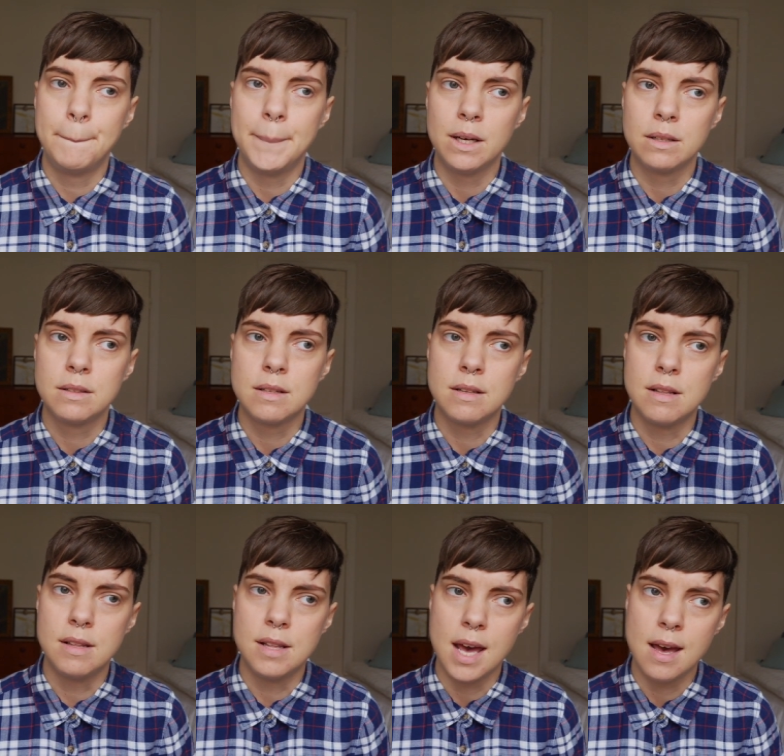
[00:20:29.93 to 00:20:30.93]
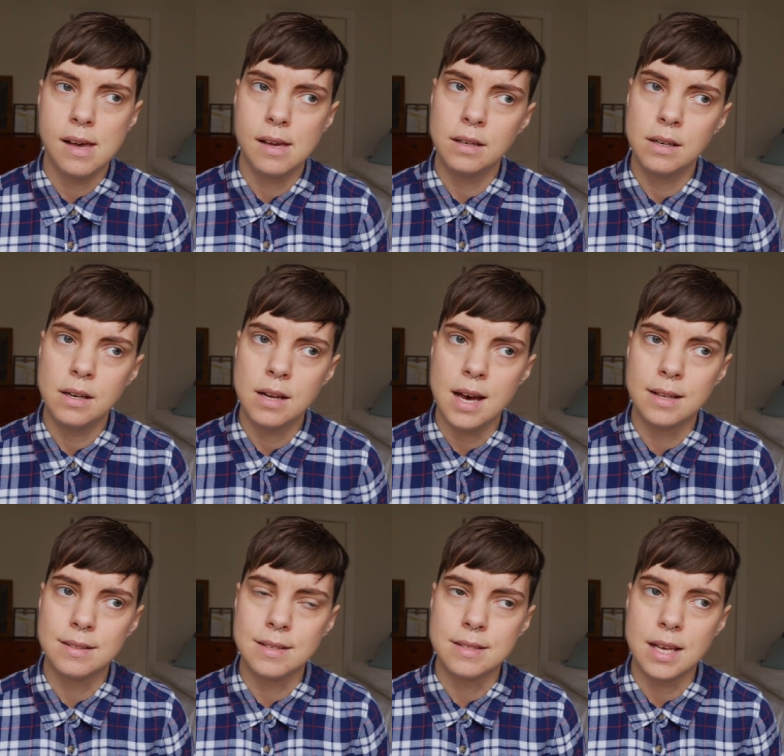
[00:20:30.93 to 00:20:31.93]
But then
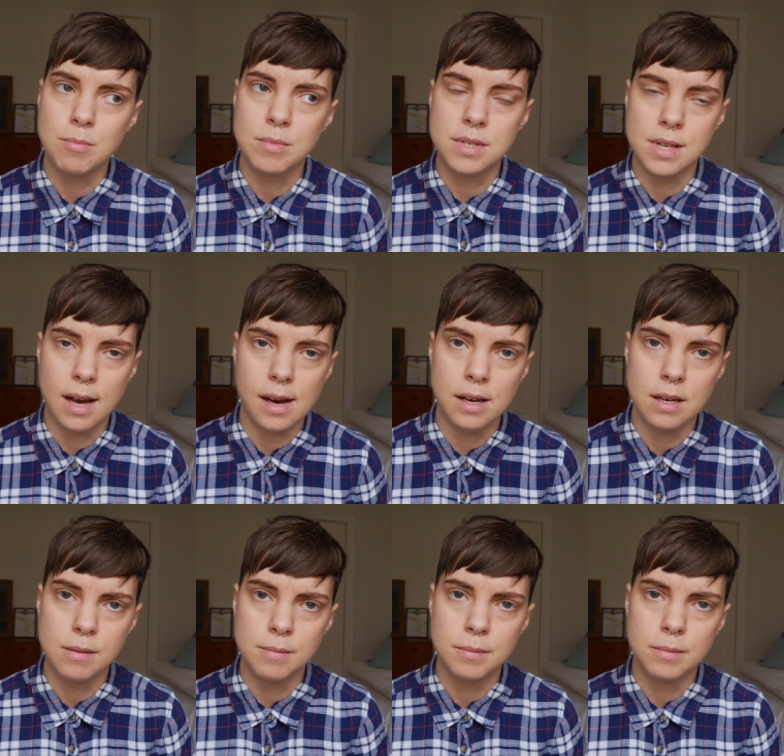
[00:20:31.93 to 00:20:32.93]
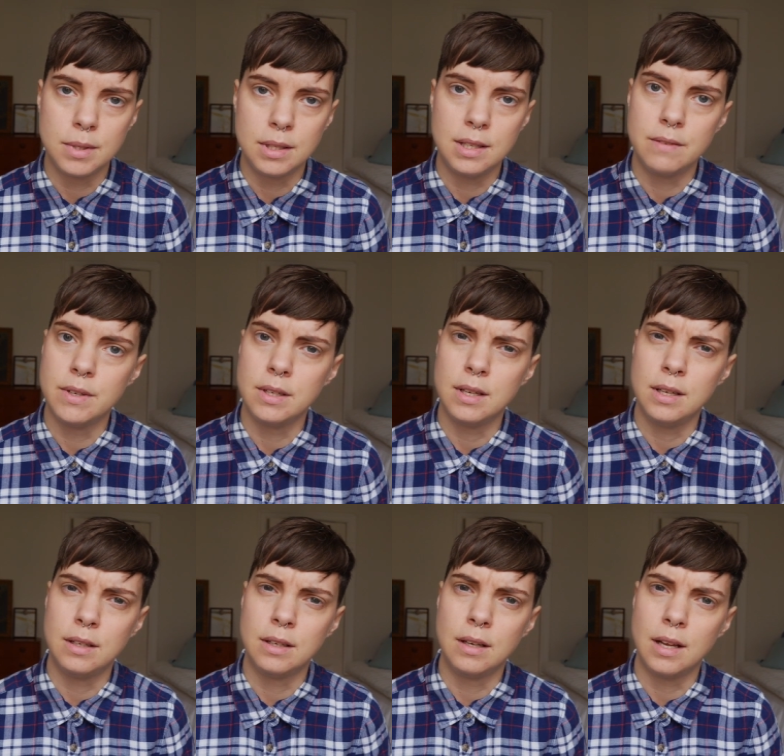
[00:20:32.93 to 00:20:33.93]
at the same time living
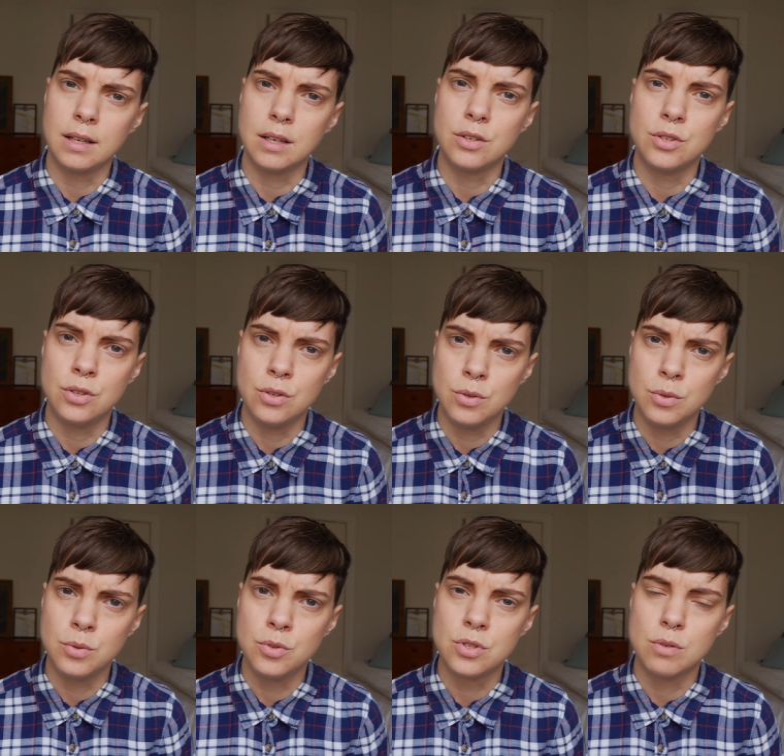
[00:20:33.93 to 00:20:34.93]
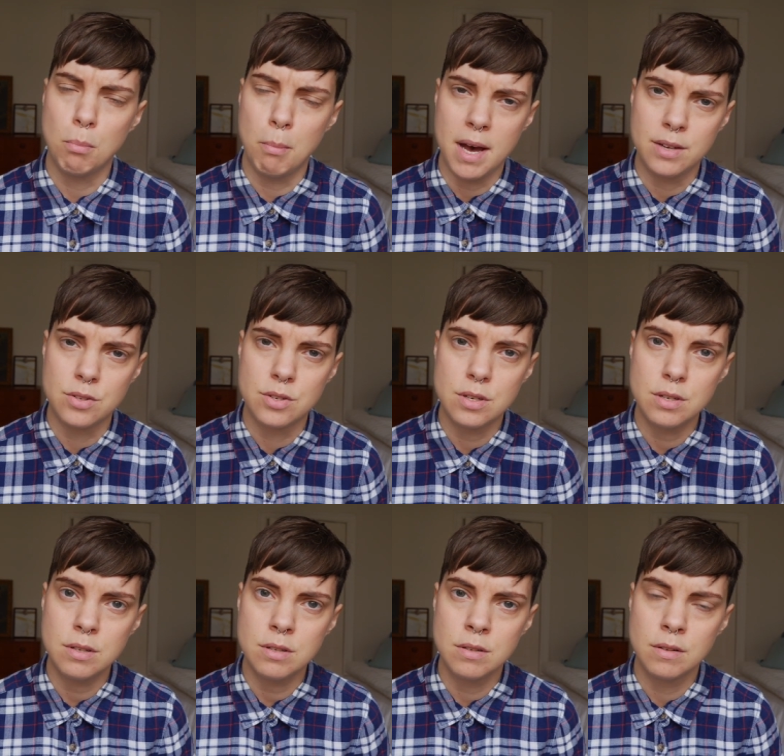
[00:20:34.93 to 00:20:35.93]
in like a huge
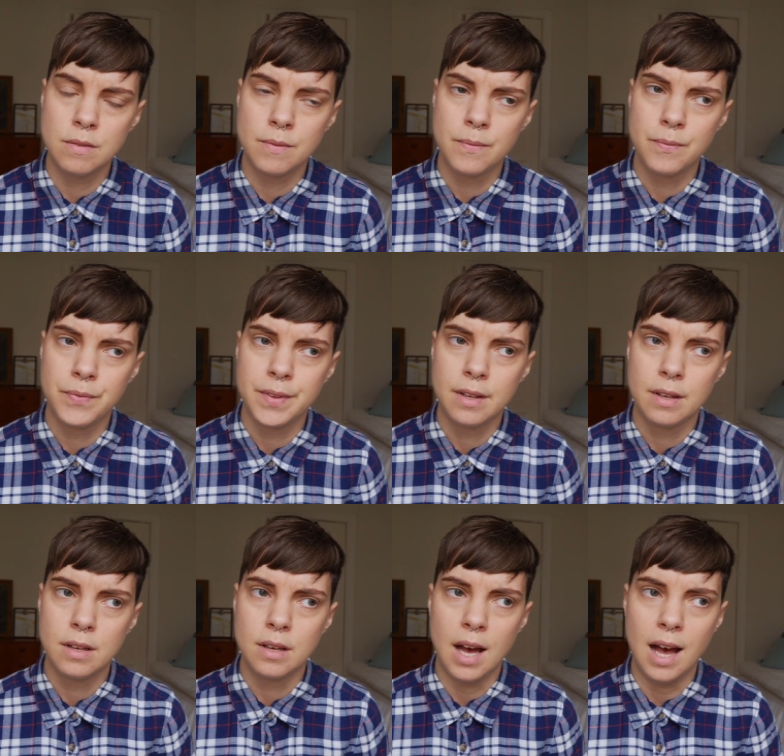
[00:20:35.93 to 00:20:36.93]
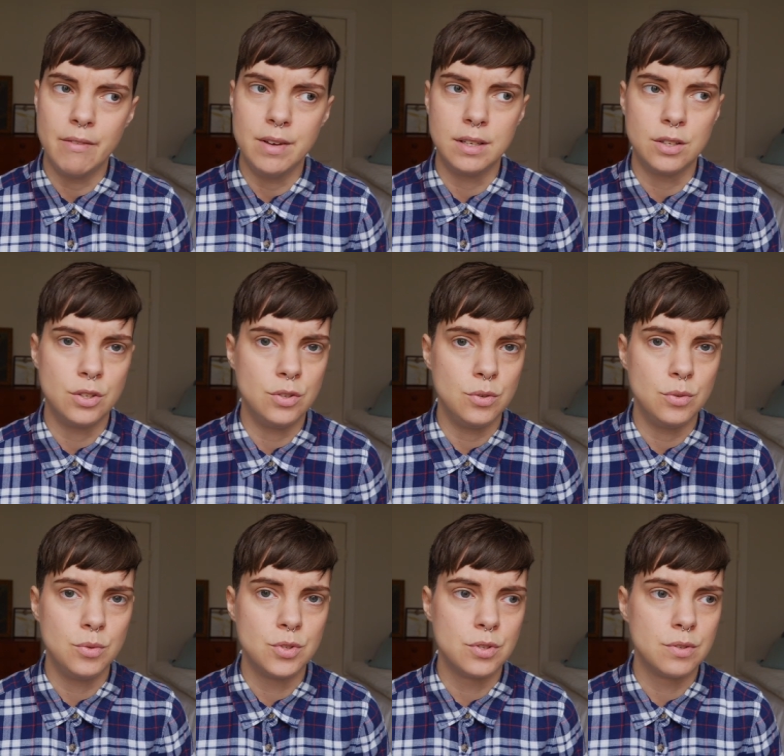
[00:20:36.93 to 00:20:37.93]
mansion having a
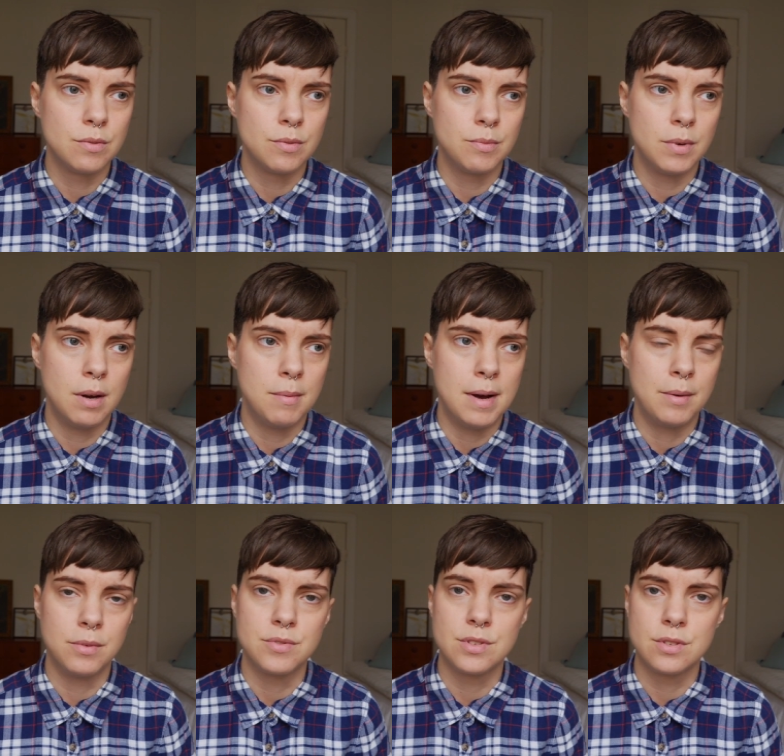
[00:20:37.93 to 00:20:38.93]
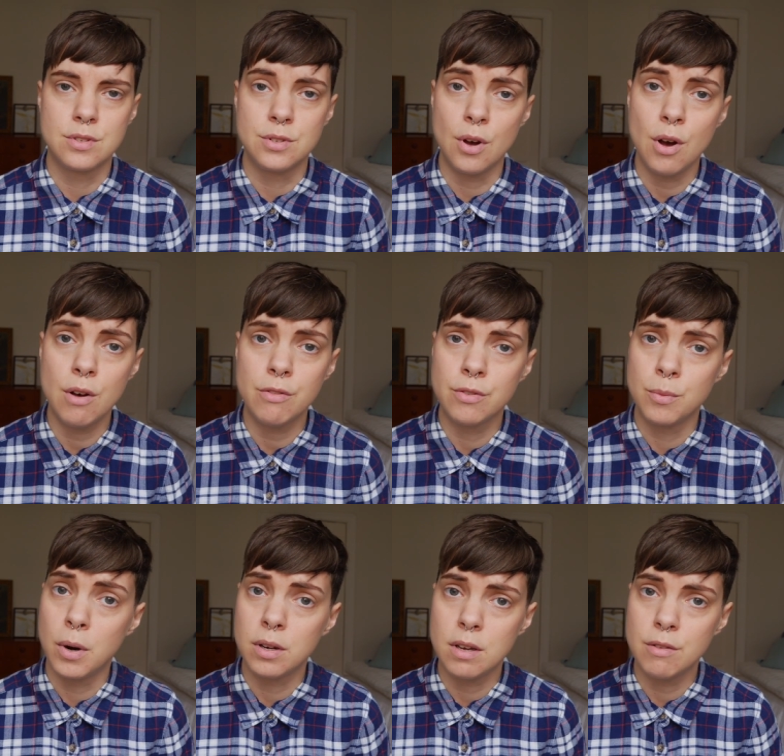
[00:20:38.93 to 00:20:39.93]
huge amount of staff
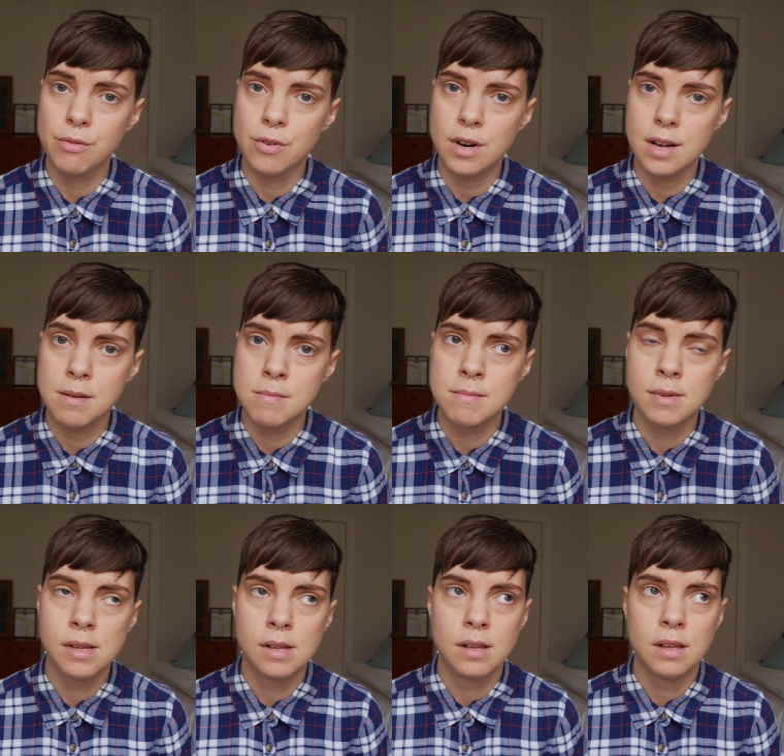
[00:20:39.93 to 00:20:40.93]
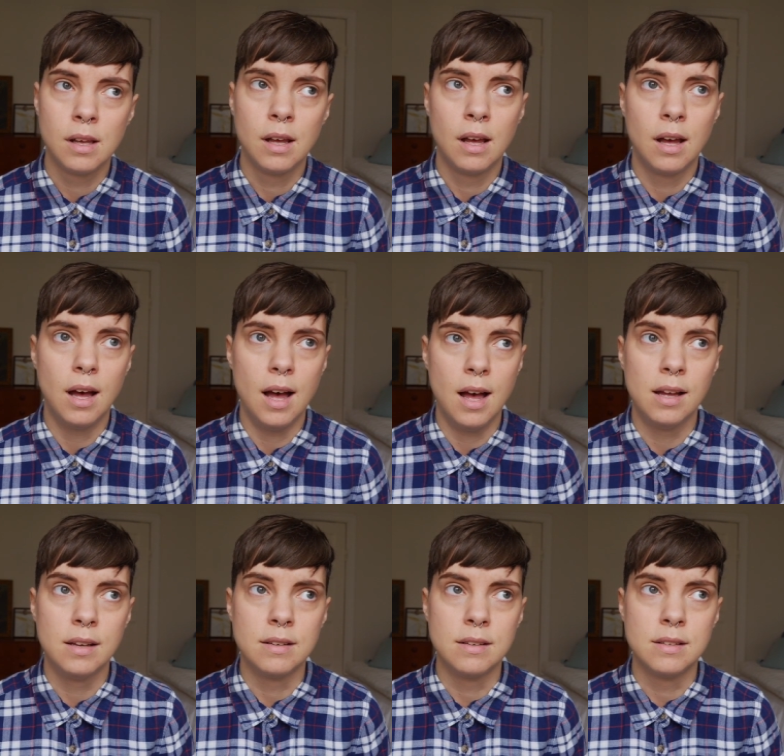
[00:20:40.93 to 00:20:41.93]
working for him
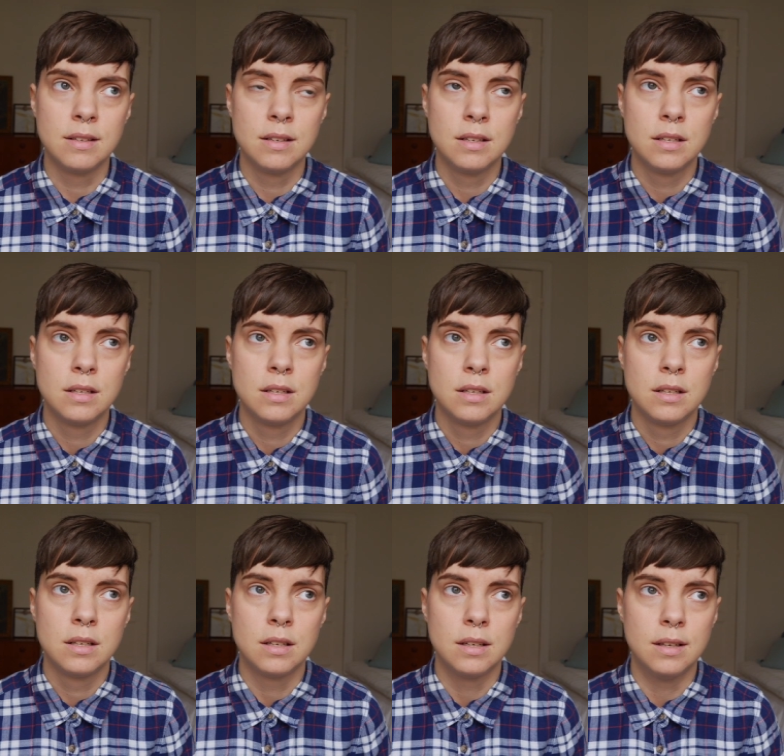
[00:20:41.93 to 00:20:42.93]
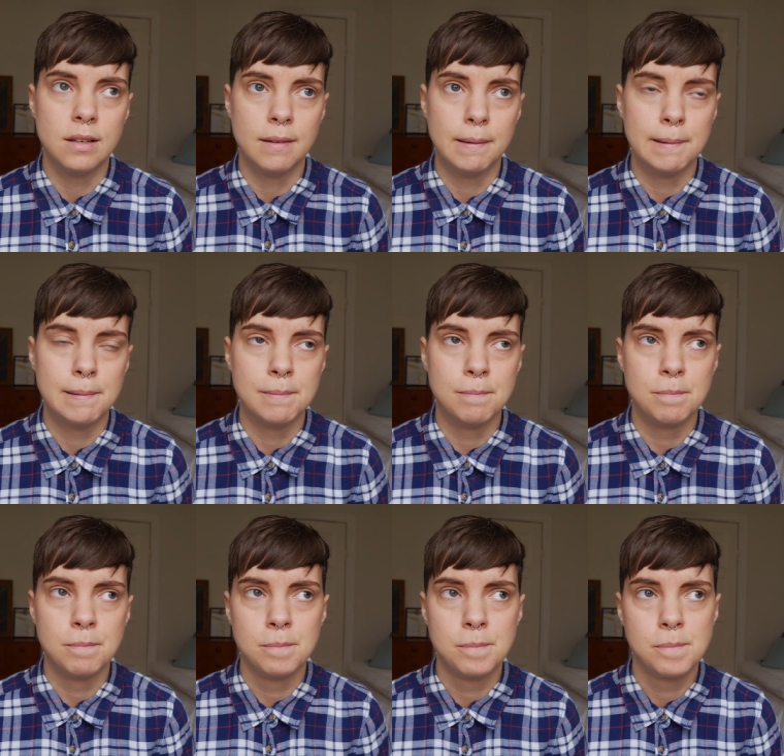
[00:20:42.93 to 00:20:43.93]
and
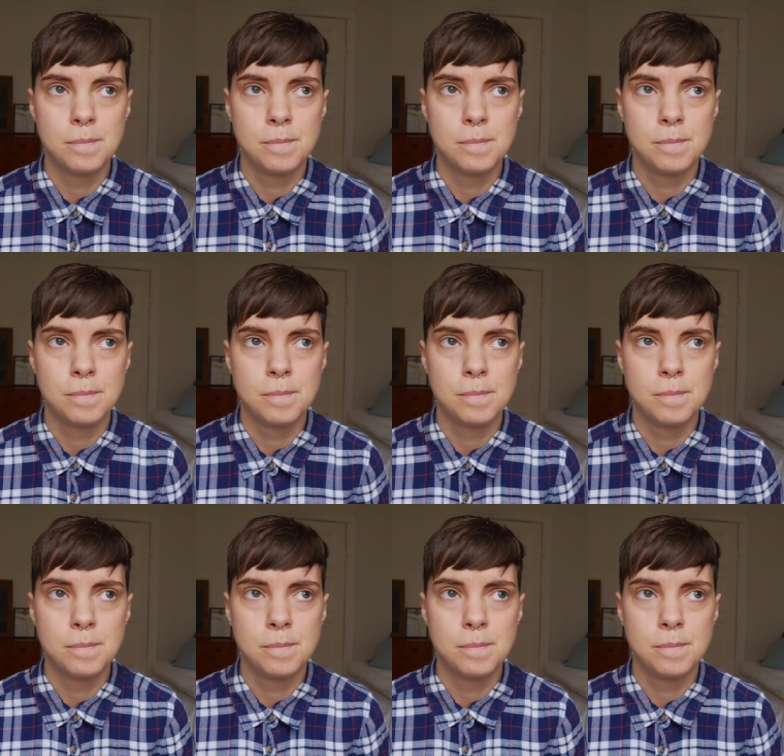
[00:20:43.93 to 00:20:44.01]
um,